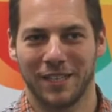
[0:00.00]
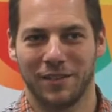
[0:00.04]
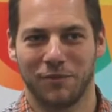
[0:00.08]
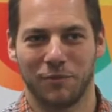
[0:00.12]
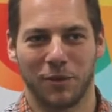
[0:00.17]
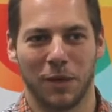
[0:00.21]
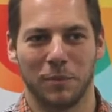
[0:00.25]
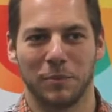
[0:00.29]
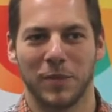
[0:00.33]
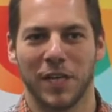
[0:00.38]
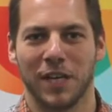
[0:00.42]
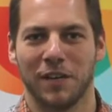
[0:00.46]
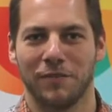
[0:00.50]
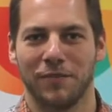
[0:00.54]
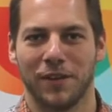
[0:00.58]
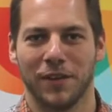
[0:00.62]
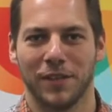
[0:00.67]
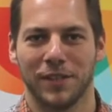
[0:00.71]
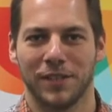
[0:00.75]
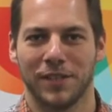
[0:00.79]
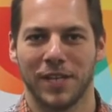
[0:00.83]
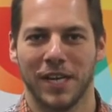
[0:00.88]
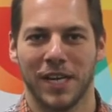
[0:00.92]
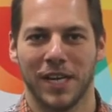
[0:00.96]
rubbed off all
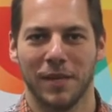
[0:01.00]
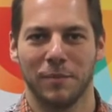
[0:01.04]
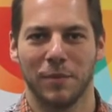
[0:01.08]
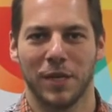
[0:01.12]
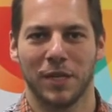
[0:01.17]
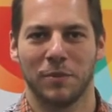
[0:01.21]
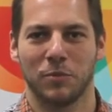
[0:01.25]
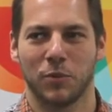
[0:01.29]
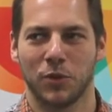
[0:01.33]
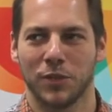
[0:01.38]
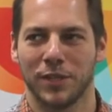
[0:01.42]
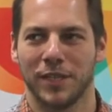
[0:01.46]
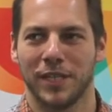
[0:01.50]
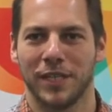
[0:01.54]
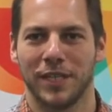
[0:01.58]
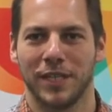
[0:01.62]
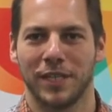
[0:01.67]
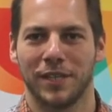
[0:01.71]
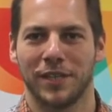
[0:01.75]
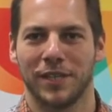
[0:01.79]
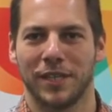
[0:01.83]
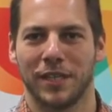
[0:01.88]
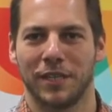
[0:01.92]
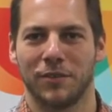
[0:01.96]
the time, and more than
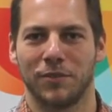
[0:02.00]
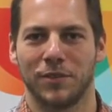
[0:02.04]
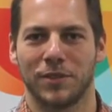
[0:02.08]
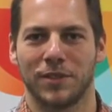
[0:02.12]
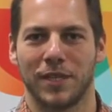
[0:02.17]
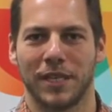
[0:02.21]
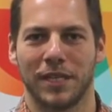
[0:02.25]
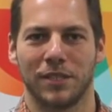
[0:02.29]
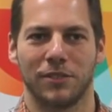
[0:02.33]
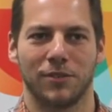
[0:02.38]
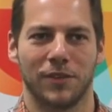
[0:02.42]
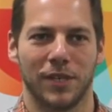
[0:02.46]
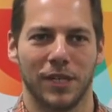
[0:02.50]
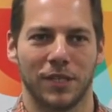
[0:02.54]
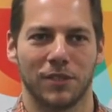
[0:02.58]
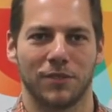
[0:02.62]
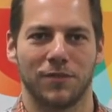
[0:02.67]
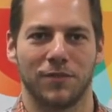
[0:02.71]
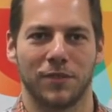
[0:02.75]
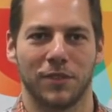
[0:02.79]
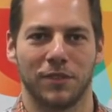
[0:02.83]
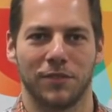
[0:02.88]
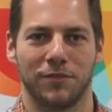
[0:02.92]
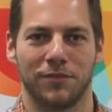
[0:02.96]
anything it was that
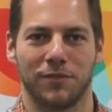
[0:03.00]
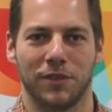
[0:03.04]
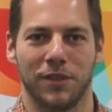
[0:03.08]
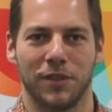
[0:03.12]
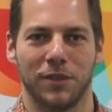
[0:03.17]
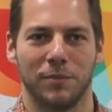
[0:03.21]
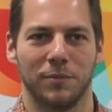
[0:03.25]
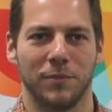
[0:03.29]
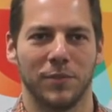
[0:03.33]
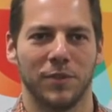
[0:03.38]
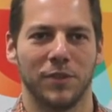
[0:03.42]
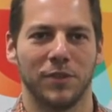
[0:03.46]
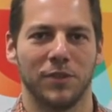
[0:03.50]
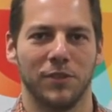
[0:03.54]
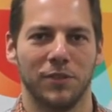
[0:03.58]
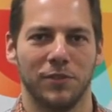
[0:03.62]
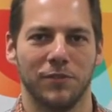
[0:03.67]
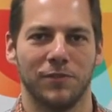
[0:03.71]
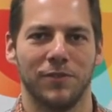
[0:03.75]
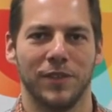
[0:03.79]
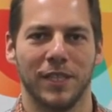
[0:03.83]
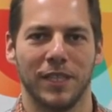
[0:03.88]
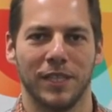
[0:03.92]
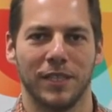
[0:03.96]
transfer from
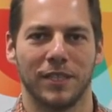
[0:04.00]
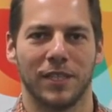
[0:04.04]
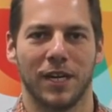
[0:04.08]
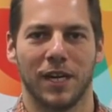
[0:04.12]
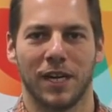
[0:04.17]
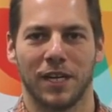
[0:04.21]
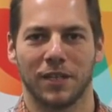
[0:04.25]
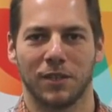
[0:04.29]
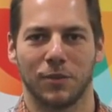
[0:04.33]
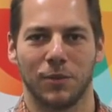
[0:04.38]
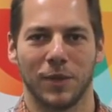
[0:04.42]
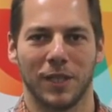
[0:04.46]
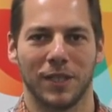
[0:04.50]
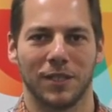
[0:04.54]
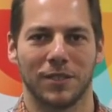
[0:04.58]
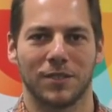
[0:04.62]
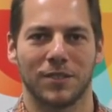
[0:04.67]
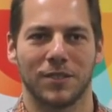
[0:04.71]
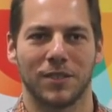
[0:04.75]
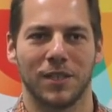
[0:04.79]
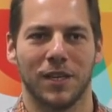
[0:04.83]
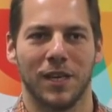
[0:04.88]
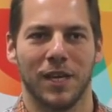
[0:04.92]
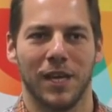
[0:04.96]
UV to
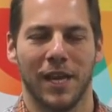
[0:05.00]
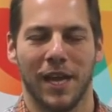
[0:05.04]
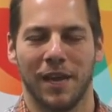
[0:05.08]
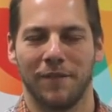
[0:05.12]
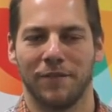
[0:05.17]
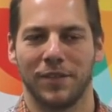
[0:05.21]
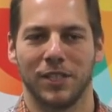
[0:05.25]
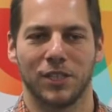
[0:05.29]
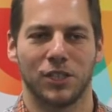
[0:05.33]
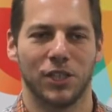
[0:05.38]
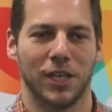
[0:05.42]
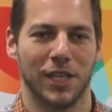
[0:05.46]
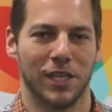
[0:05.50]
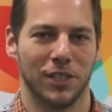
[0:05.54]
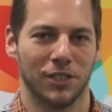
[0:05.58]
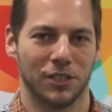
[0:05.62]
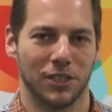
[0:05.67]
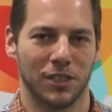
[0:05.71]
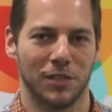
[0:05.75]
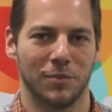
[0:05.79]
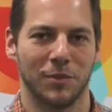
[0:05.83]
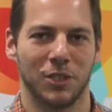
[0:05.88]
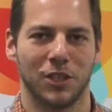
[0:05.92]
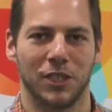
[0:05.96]
aqueous, having to
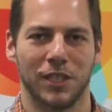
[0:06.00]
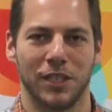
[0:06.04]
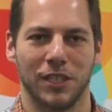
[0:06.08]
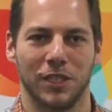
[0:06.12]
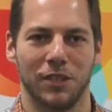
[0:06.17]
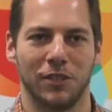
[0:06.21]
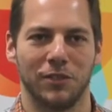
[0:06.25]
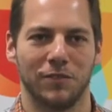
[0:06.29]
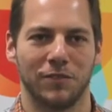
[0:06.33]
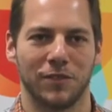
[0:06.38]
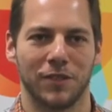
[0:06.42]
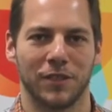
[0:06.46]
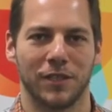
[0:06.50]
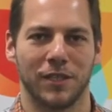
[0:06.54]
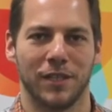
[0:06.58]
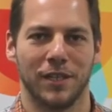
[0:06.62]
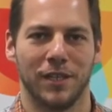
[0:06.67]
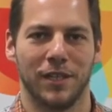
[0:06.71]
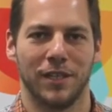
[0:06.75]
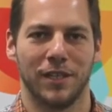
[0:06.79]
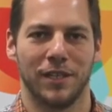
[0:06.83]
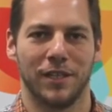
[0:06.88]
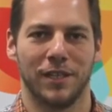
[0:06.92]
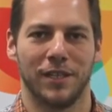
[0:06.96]
change the machine over,
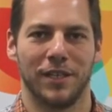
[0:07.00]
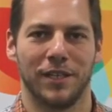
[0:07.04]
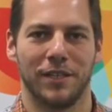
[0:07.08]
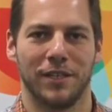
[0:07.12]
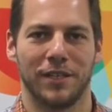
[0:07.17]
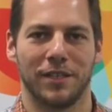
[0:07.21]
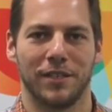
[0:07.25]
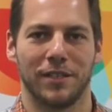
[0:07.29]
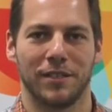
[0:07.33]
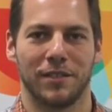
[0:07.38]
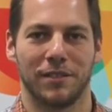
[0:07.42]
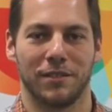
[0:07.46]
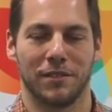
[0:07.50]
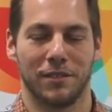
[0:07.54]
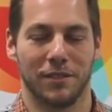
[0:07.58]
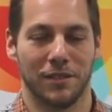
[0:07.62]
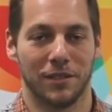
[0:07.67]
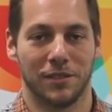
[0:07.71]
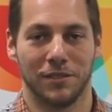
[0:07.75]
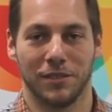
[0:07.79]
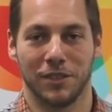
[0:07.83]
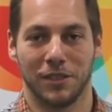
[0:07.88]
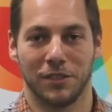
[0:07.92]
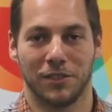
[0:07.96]
that
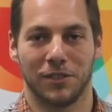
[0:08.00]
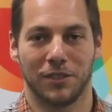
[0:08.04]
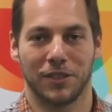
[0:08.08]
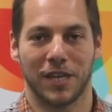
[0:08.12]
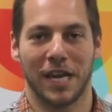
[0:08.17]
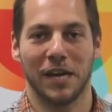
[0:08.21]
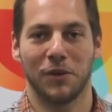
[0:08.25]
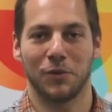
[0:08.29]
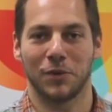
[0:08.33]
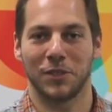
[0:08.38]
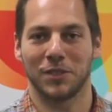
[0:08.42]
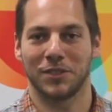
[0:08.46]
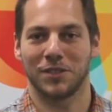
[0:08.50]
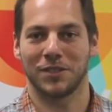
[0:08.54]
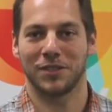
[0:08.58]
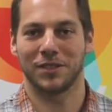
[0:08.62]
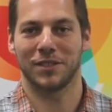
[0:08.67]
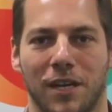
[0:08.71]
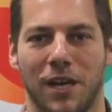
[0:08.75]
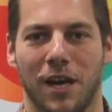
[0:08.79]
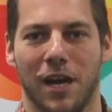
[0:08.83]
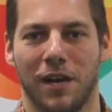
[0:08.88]
literally took hours.